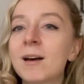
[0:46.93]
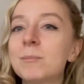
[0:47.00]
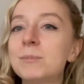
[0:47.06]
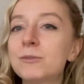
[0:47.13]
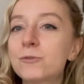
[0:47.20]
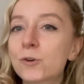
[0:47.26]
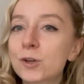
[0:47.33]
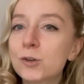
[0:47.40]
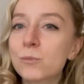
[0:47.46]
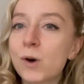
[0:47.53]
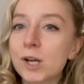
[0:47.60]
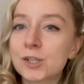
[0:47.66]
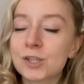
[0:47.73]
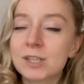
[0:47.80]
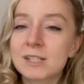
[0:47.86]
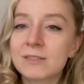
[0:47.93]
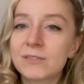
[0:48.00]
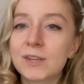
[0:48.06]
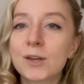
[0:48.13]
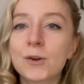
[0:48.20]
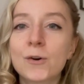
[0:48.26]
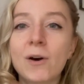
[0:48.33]
Before you watch this
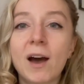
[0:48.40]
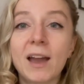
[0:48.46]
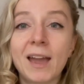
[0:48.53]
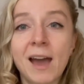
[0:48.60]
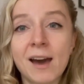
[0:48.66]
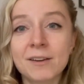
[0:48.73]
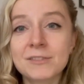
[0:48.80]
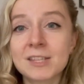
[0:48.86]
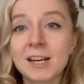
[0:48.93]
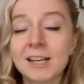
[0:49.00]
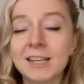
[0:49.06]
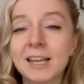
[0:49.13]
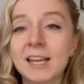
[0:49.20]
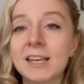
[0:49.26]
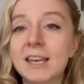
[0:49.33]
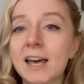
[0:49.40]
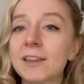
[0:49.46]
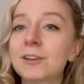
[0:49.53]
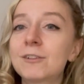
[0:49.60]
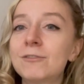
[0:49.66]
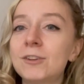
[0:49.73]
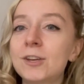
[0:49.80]
video, I have done
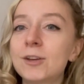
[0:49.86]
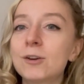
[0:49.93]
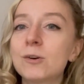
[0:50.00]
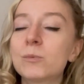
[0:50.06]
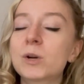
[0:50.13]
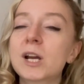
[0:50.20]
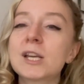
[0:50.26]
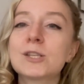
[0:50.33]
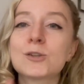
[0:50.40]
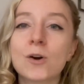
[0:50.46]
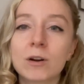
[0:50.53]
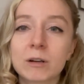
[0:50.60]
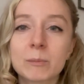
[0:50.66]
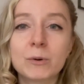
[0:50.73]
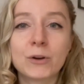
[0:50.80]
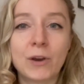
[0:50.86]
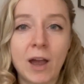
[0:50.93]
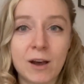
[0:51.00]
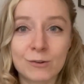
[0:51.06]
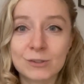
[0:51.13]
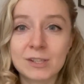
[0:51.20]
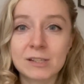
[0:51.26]
another video where I talk about
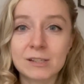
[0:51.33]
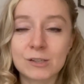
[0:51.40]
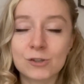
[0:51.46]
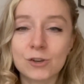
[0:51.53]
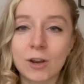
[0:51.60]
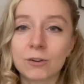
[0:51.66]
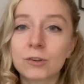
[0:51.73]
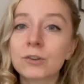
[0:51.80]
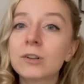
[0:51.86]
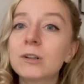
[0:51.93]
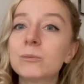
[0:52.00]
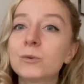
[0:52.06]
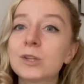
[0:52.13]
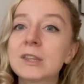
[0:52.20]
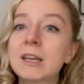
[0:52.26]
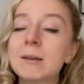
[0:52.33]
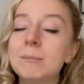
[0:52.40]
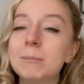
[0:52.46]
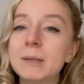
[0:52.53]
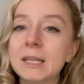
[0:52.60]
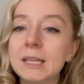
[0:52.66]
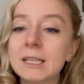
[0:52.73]
houses in general, what they
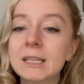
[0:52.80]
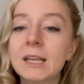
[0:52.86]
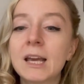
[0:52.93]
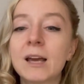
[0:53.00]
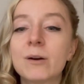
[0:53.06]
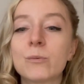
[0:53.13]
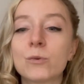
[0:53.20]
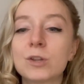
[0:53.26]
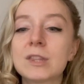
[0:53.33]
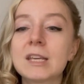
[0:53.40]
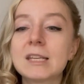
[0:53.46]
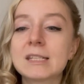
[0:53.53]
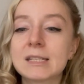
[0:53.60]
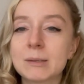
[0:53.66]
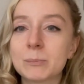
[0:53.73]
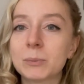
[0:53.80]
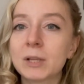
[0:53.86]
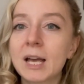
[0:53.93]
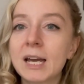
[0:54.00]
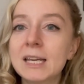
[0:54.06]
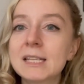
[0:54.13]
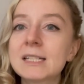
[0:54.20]
mean, what they
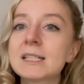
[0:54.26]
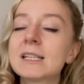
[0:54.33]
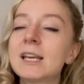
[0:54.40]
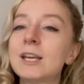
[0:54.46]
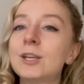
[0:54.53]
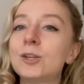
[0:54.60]
symbolize.